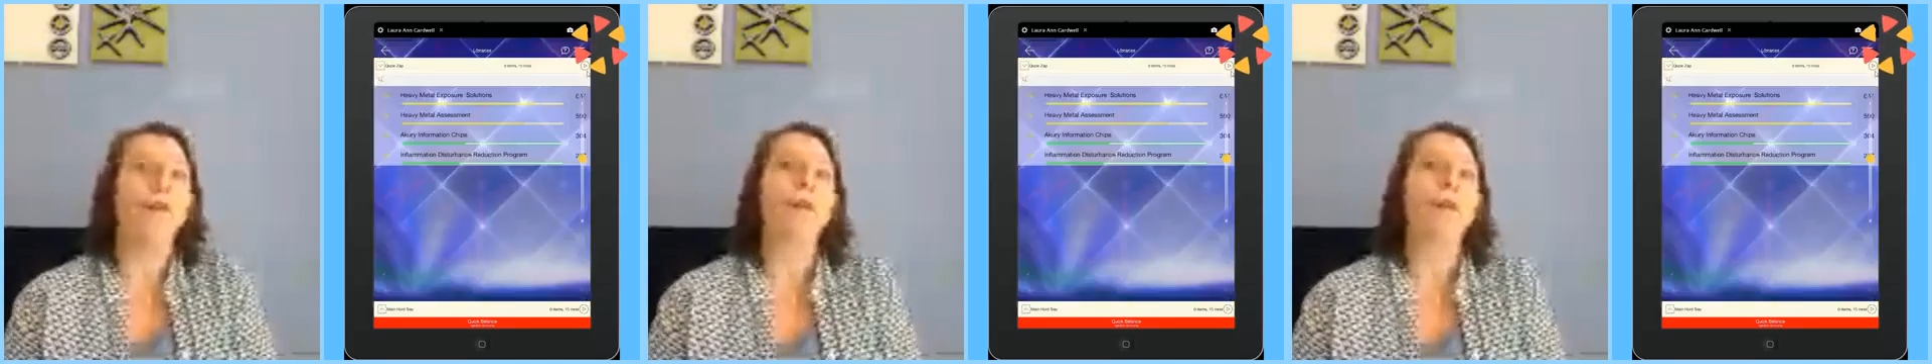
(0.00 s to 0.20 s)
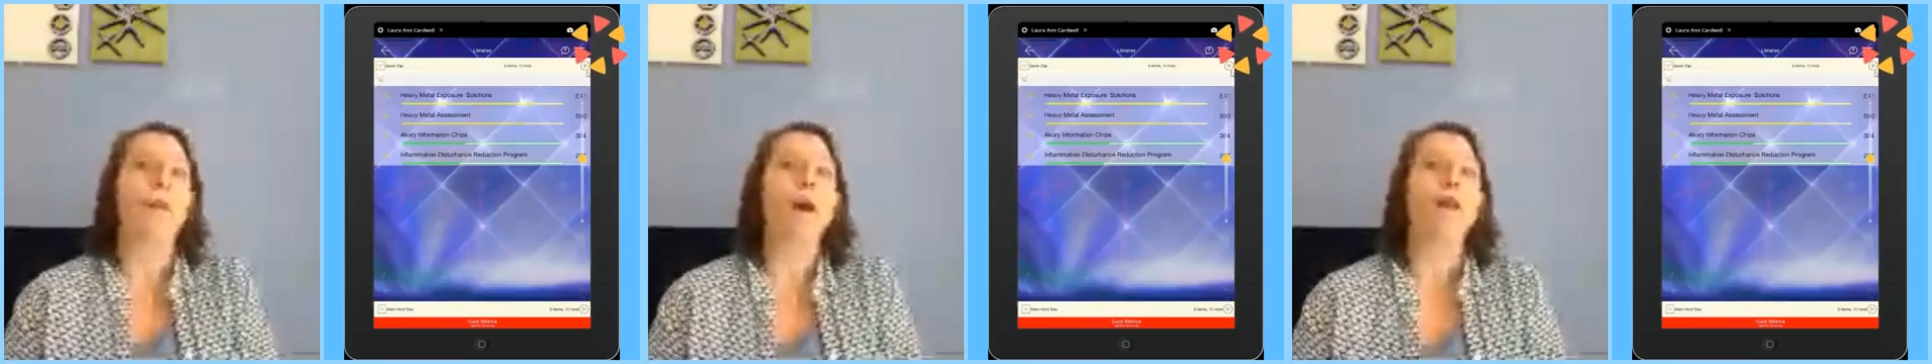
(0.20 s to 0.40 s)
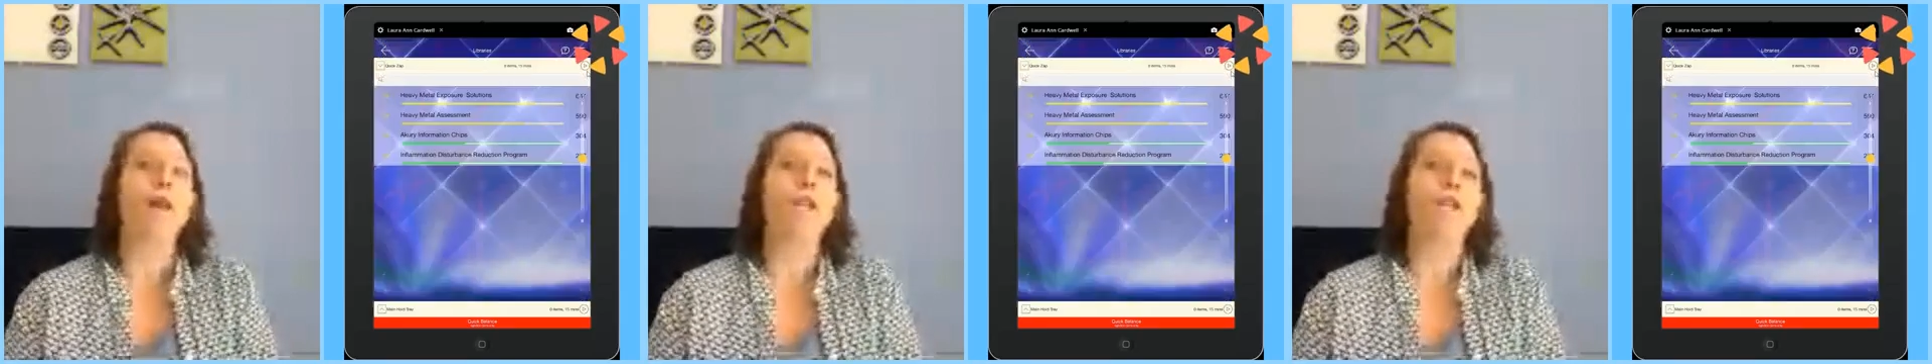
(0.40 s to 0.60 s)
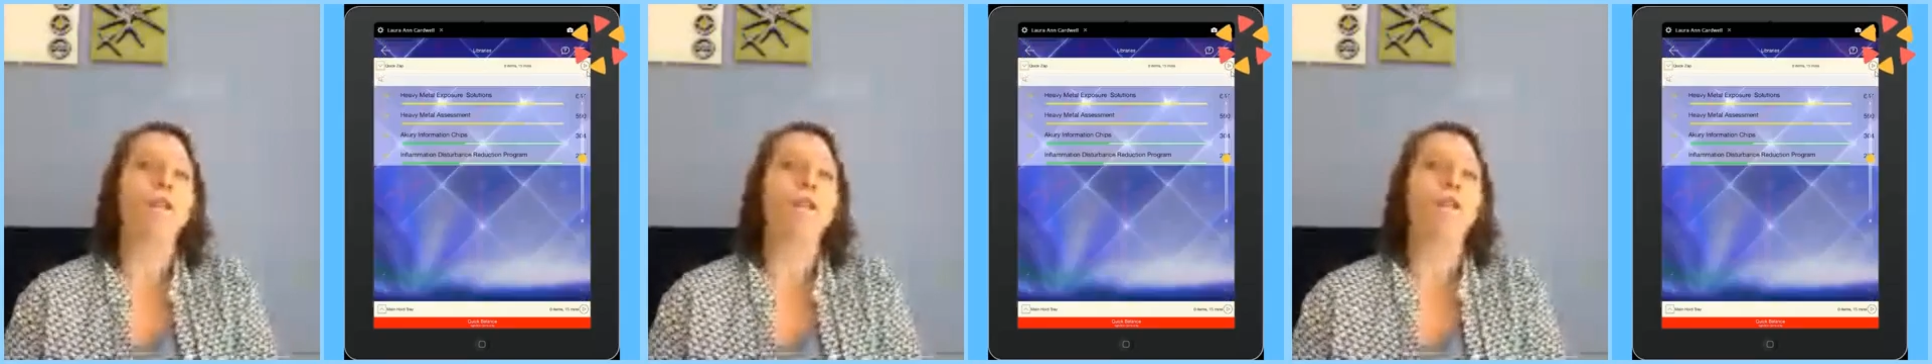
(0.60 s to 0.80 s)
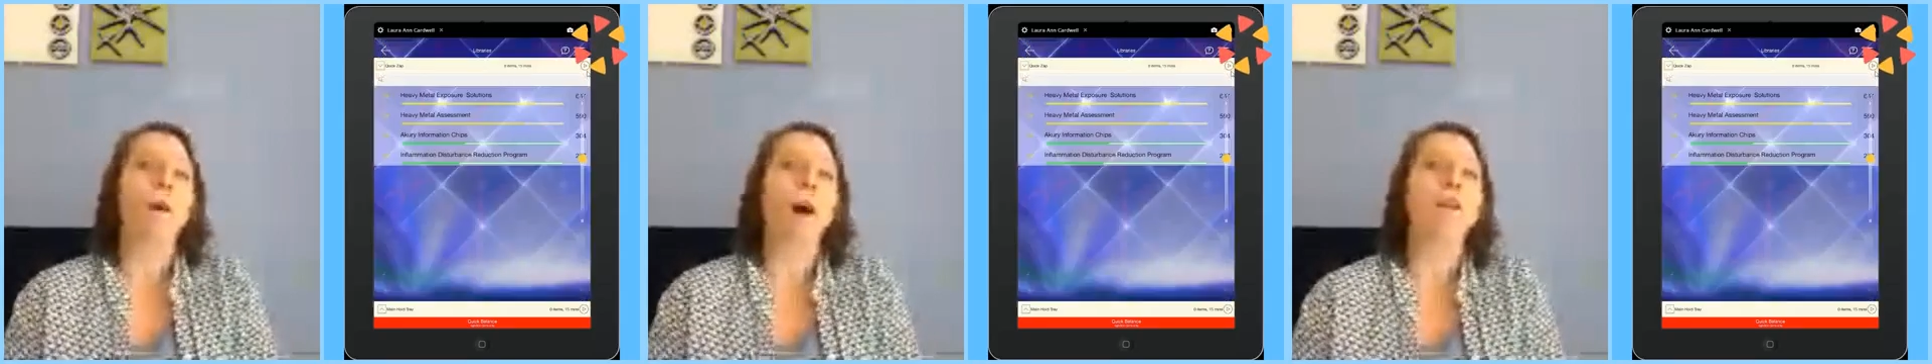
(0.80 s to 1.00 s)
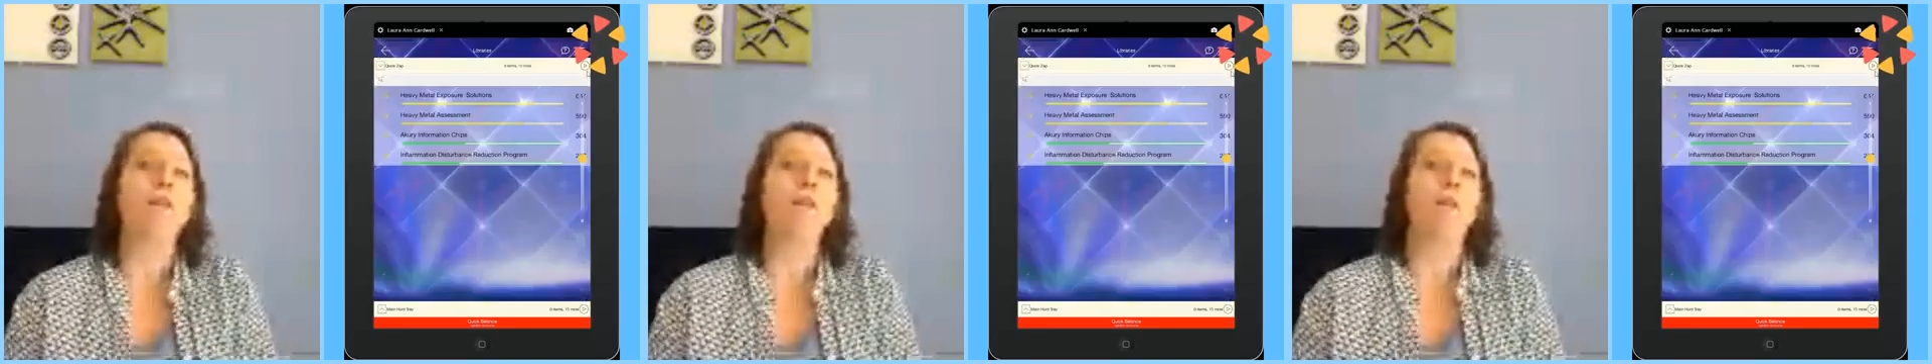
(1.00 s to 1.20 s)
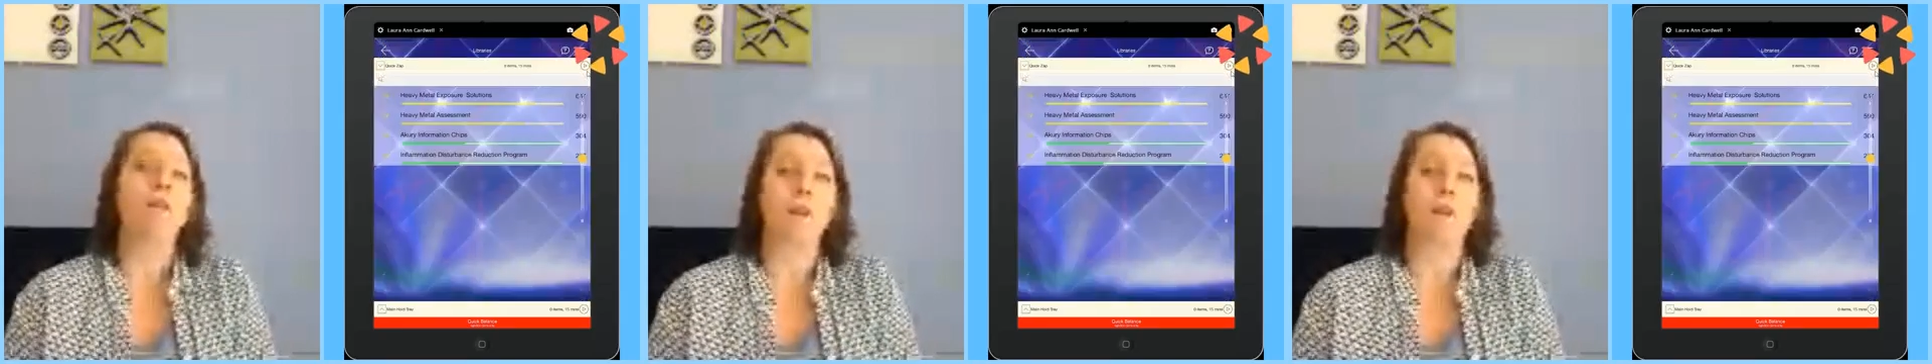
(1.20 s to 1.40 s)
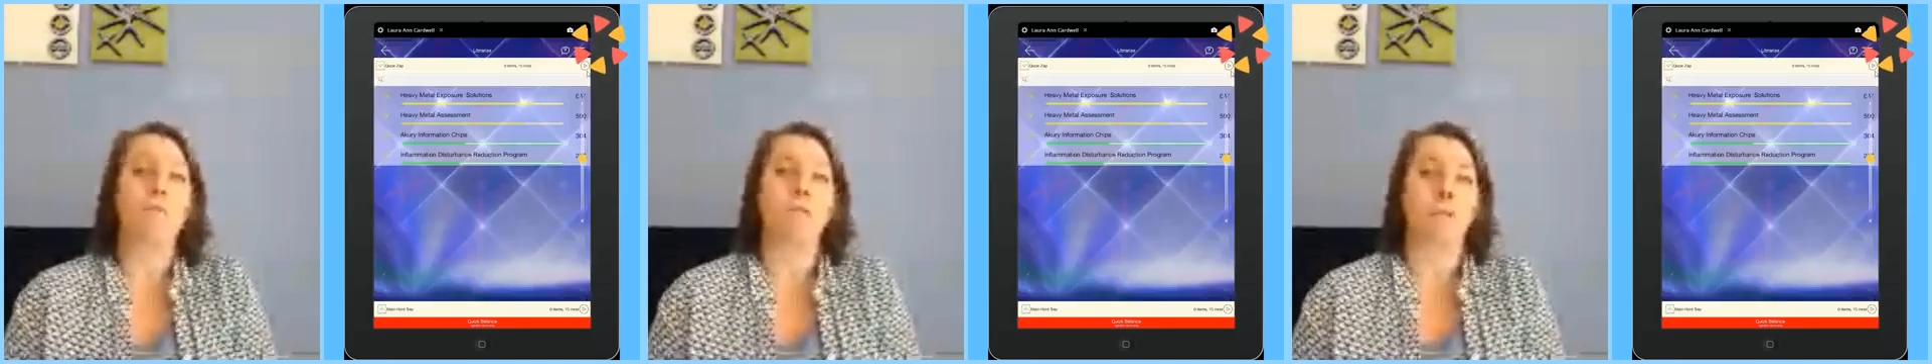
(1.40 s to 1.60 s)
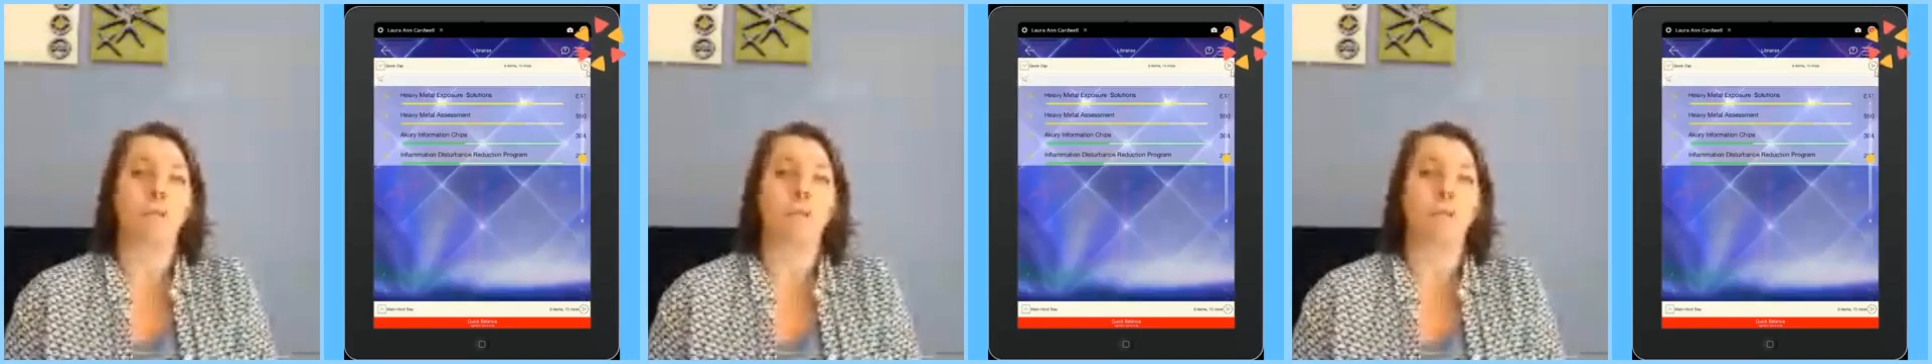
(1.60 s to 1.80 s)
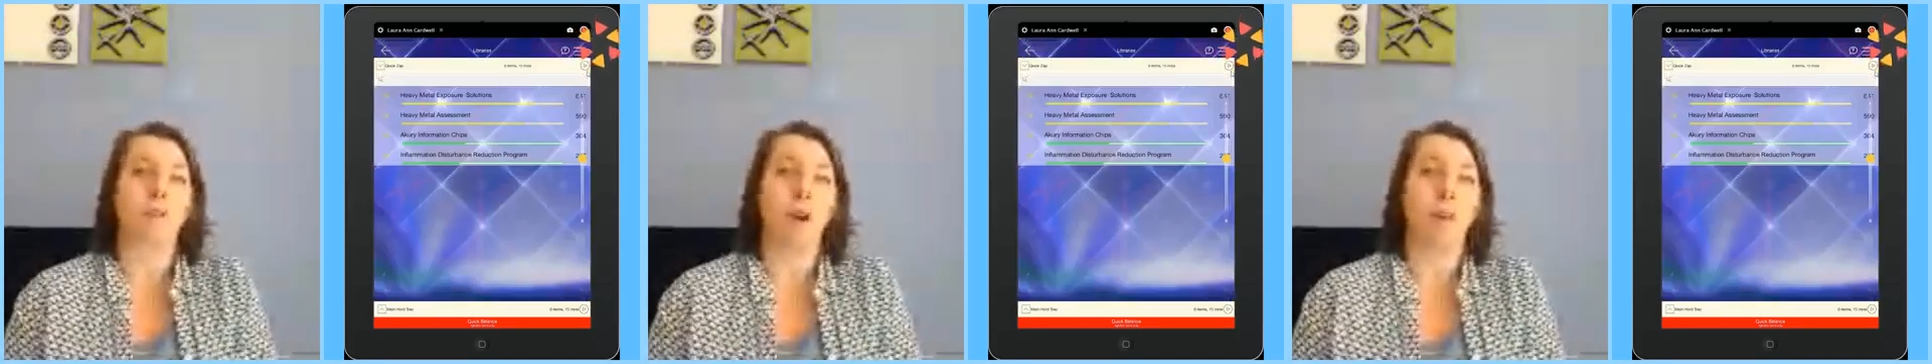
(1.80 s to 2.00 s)
of quite a few other
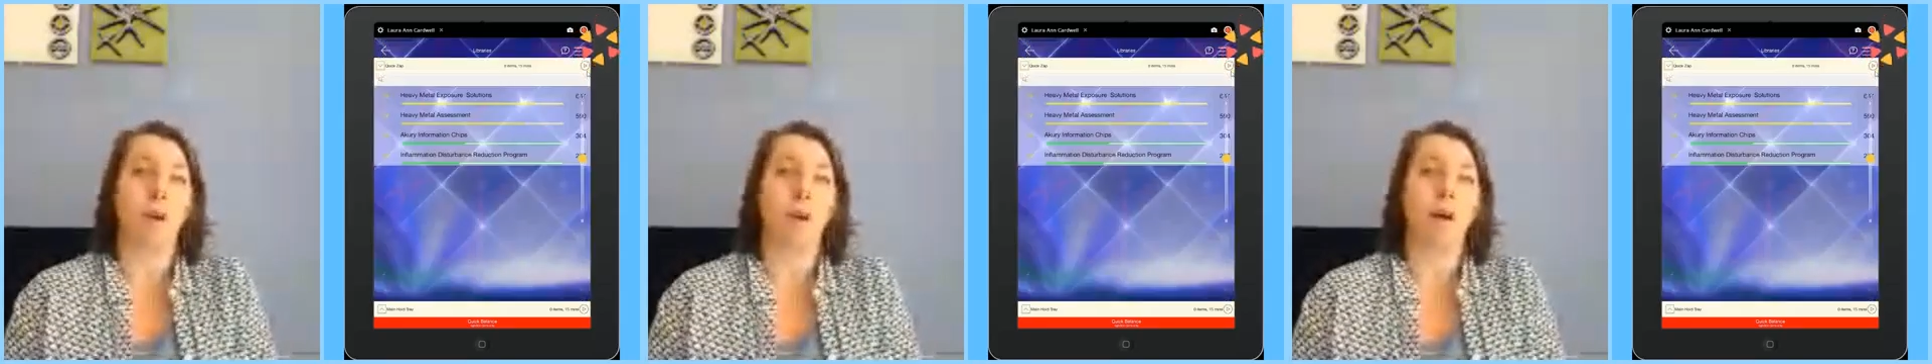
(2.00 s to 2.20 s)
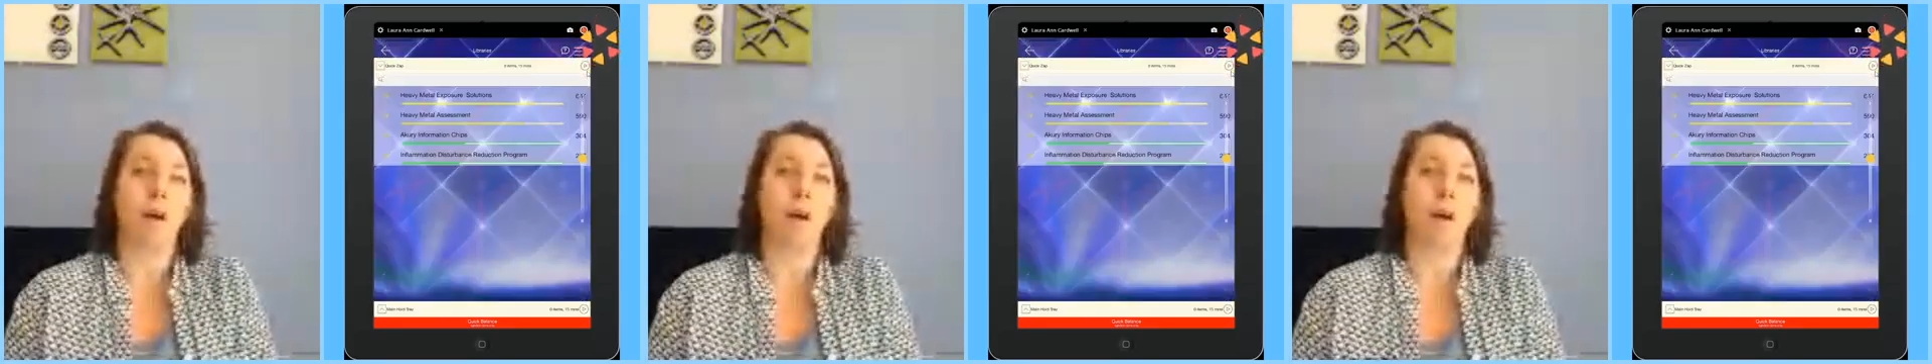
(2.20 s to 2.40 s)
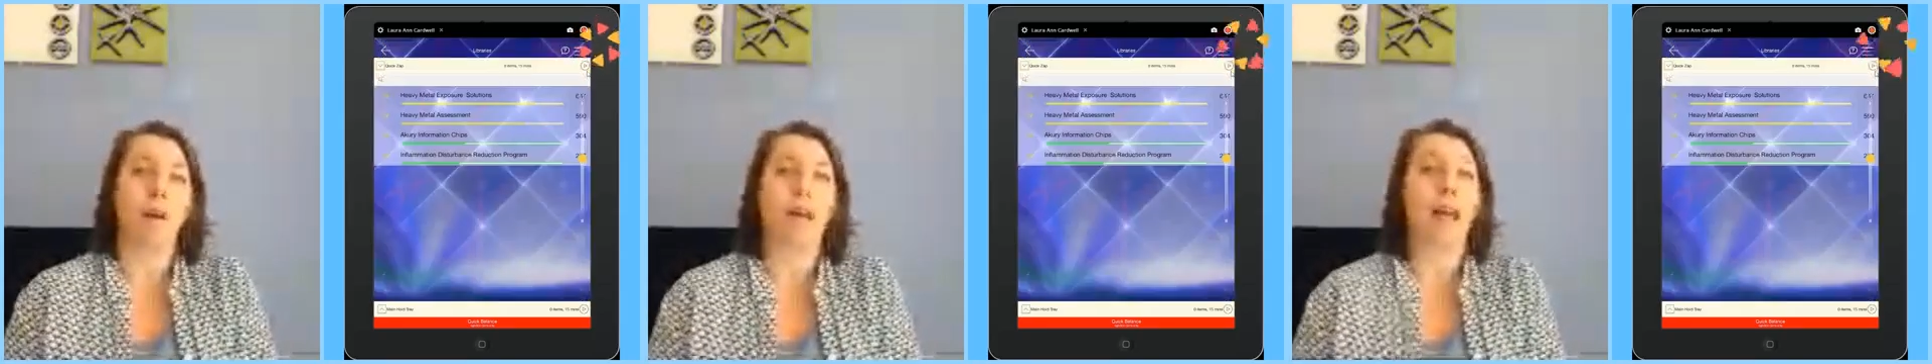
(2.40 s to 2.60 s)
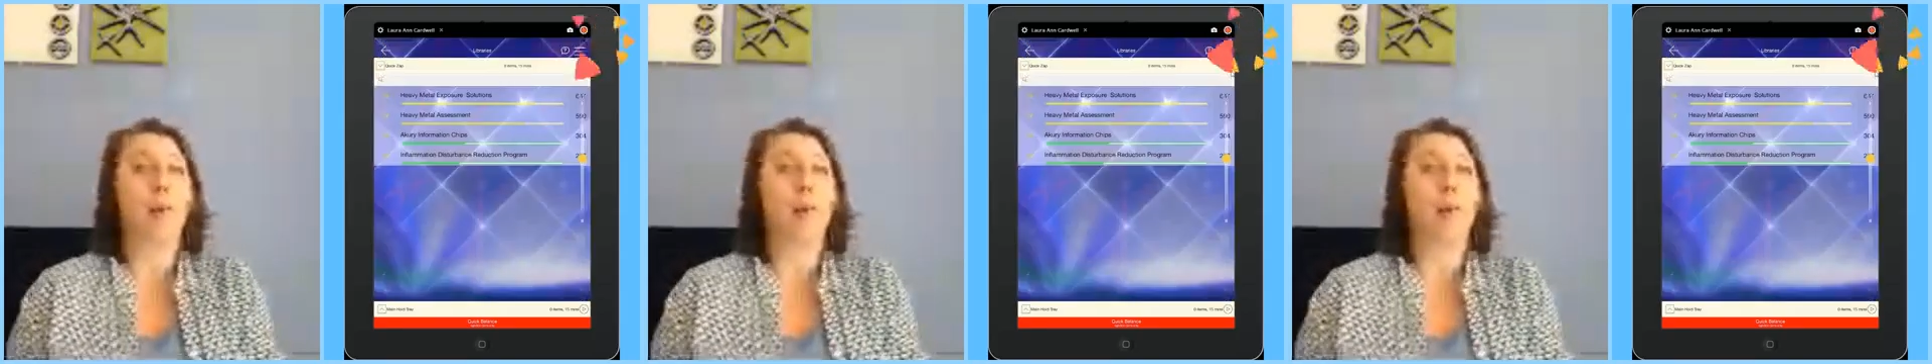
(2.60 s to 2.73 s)
issues going on.